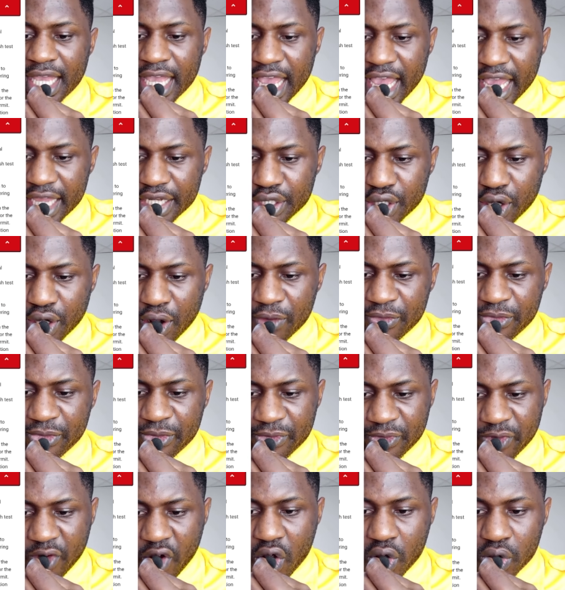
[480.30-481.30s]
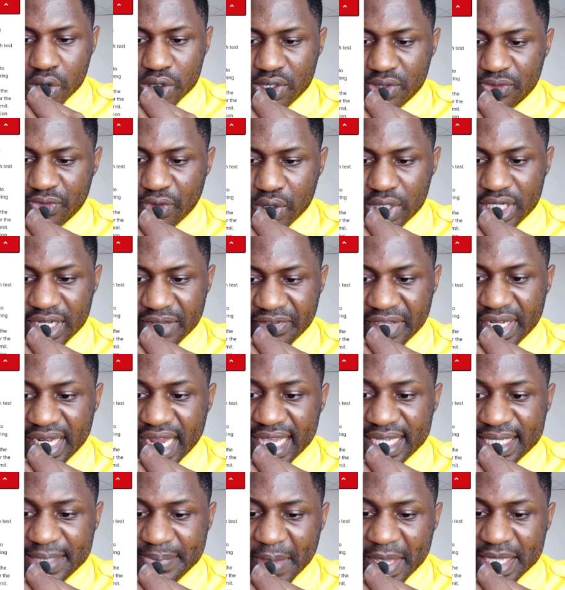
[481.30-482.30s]
Enough funds for living
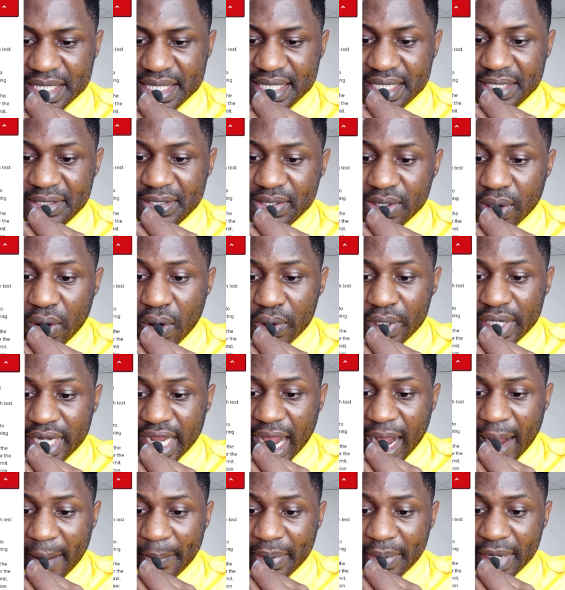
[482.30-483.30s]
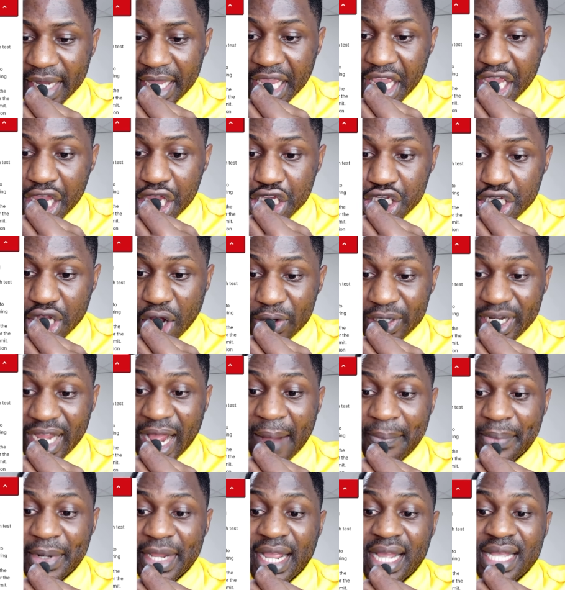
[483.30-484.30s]
expenses on the
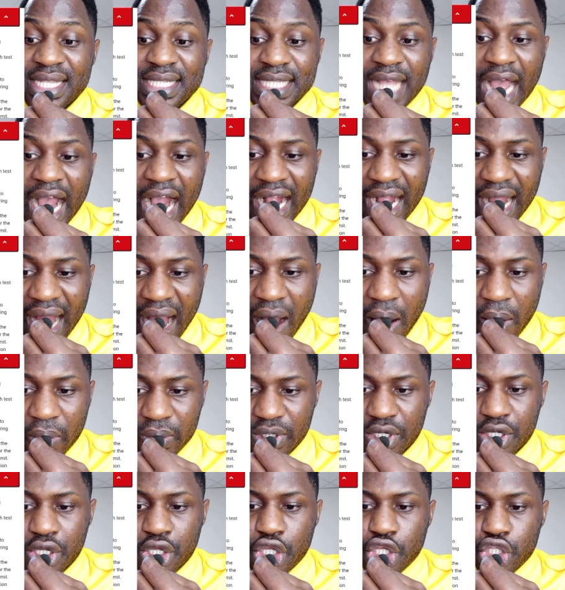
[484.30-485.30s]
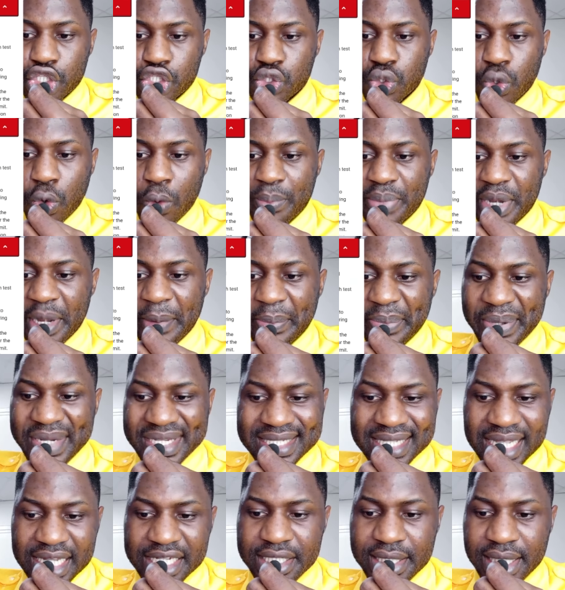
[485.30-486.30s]
applicant's account to be
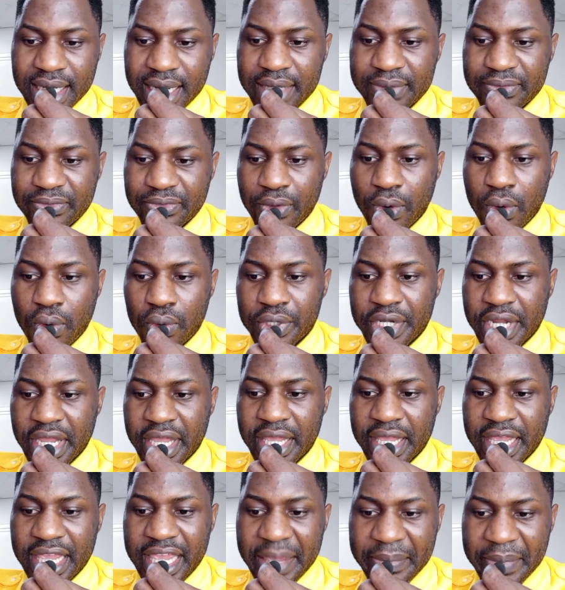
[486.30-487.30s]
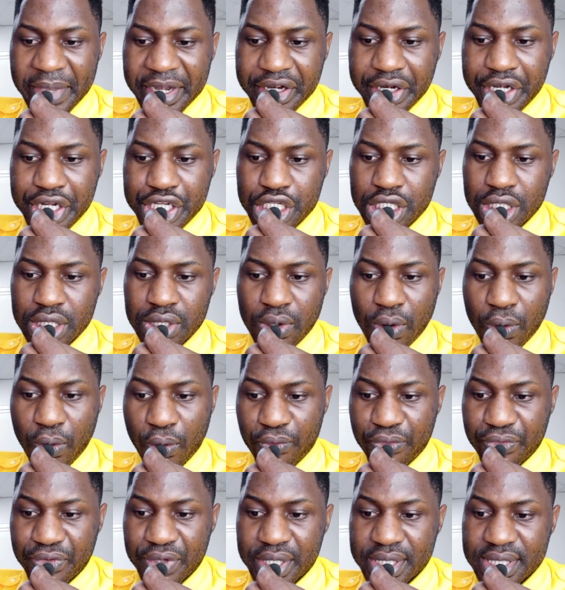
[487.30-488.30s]
presented for the immigration
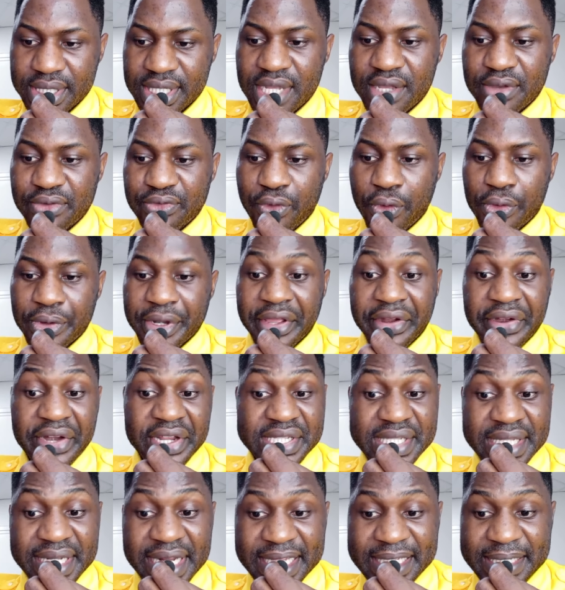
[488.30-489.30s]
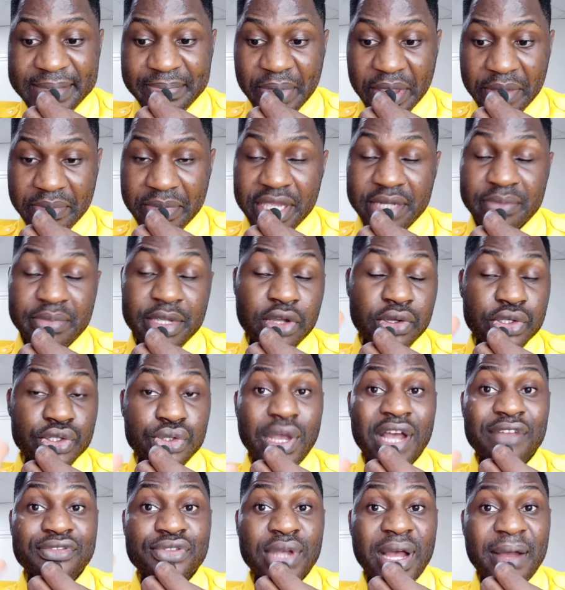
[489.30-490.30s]
office for the residence permit, because
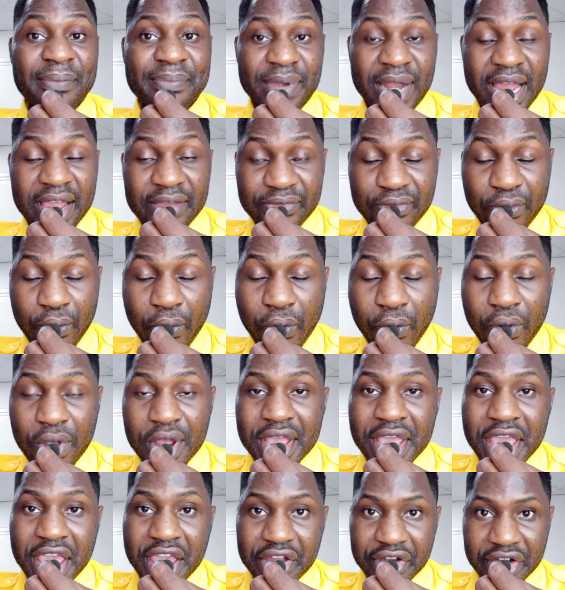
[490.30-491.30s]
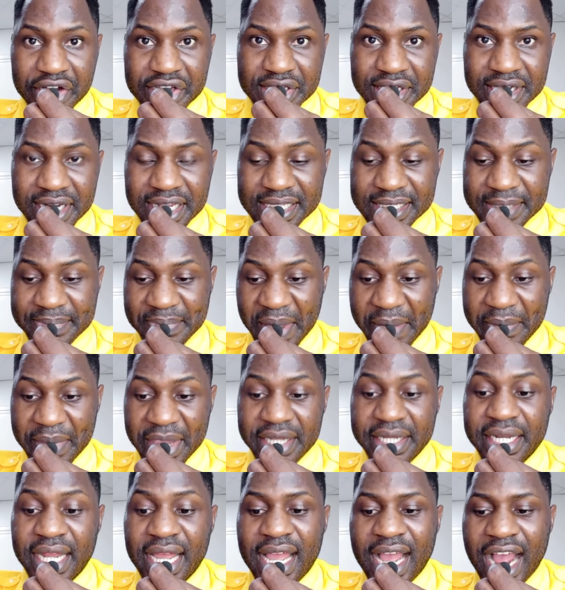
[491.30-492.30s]
you have to apply for a residence
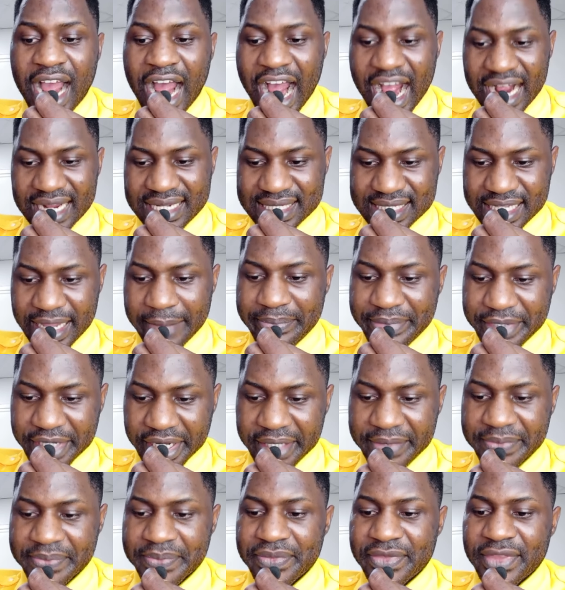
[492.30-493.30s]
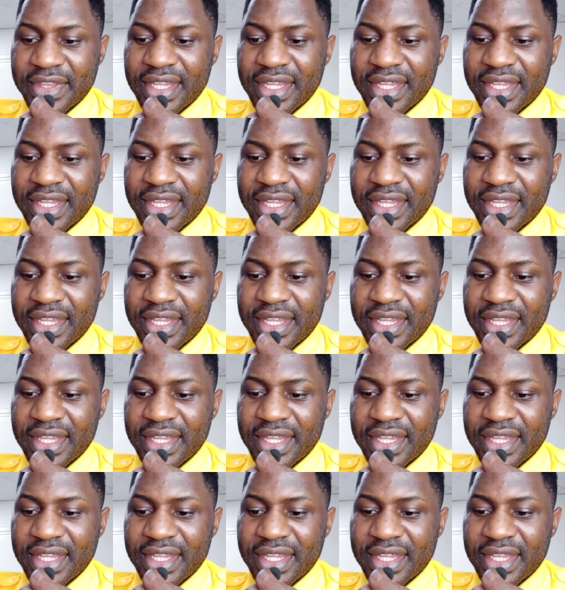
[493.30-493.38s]
permit. Accepted.